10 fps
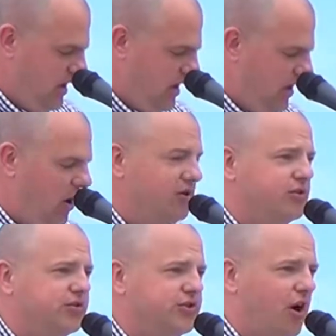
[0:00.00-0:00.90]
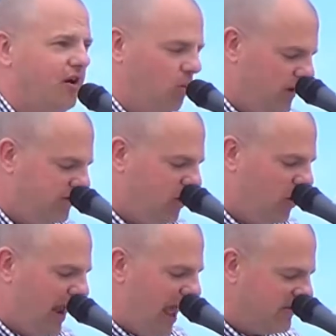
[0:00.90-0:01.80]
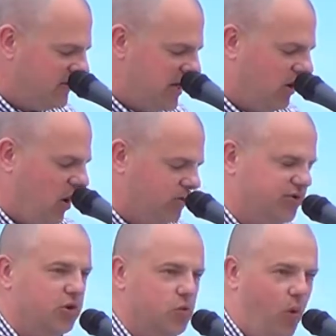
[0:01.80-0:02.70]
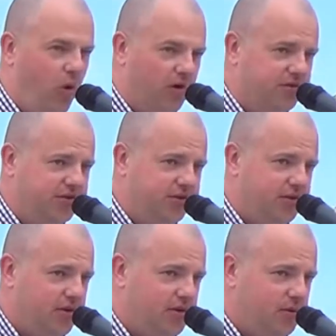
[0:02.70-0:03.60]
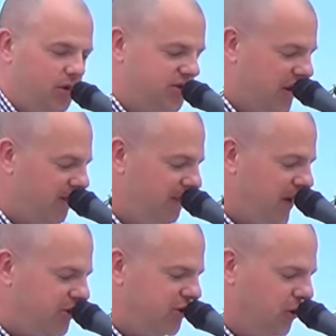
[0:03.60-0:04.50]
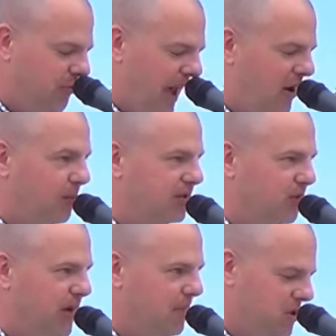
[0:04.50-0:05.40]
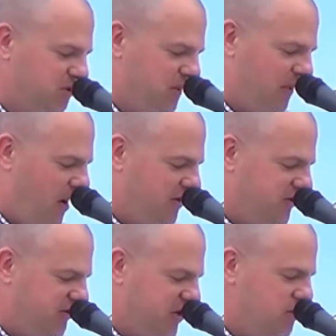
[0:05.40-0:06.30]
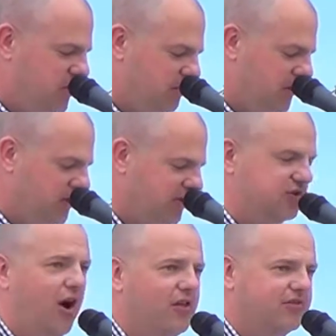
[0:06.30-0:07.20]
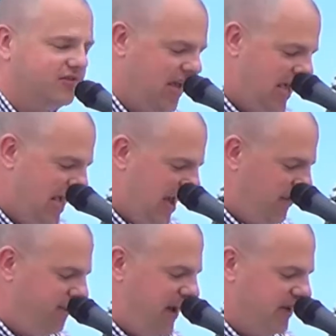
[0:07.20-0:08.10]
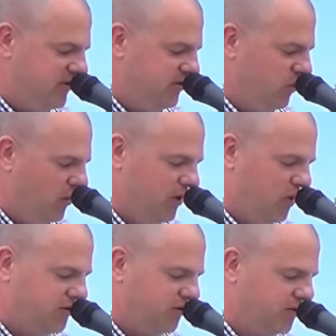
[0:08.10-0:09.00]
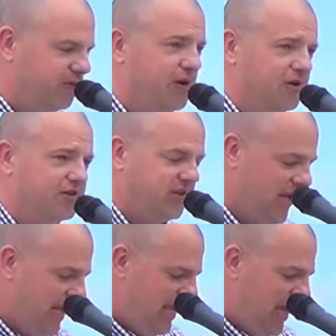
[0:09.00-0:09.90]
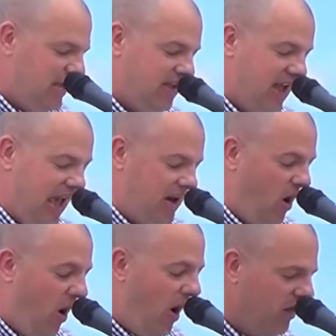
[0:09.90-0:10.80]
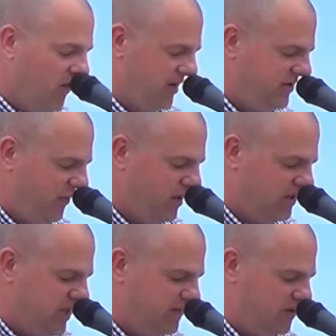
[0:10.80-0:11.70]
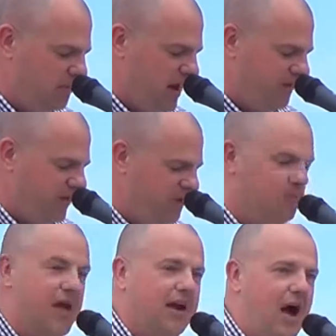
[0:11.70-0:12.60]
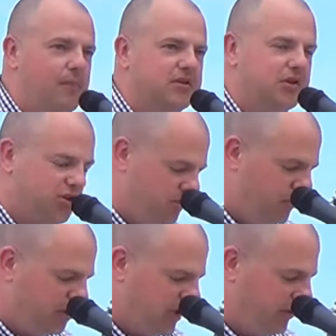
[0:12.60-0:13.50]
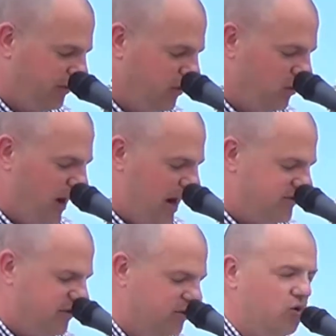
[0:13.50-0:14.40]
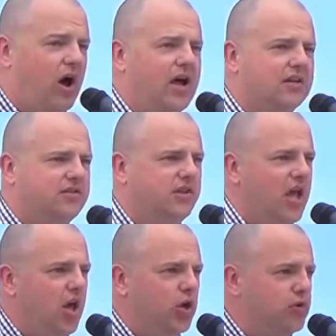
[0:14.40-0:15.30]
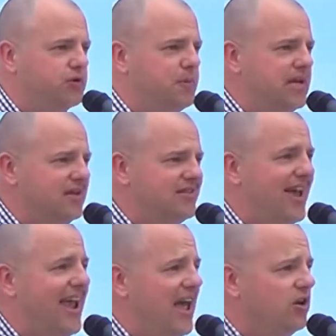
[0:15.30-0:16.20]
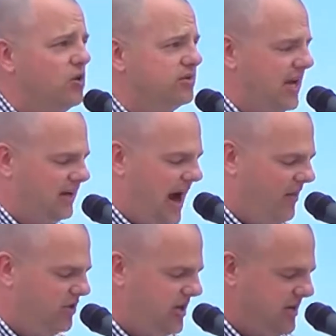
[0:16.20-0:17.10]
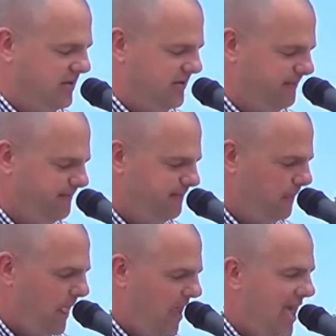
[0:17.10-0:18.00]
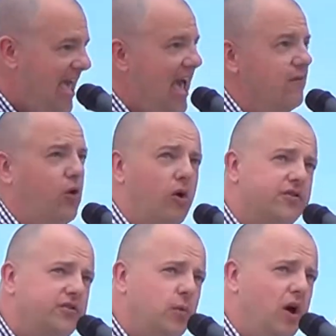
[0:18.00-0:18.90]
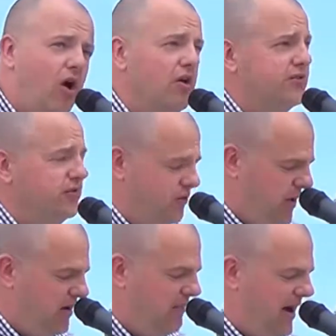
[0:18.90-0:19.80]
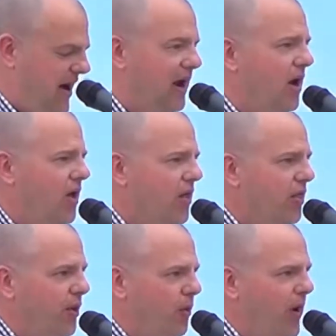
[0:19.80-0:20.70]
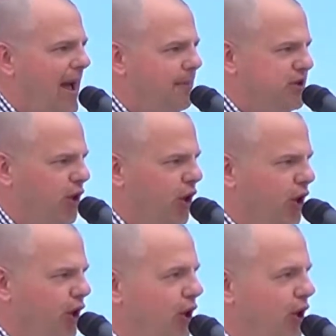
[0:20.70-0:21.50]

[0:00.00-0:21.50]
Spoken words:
It also started what's known as the Coaster Wars, which is a fictional battle between amusement parks to see who could build the tallest and the fastest roller coasters first. And in the end, all of us have received some benefit from that competition, pushing thrill rides to new heights, new speeds, and new technologies. And of course, we are also surrounded by the Raptor.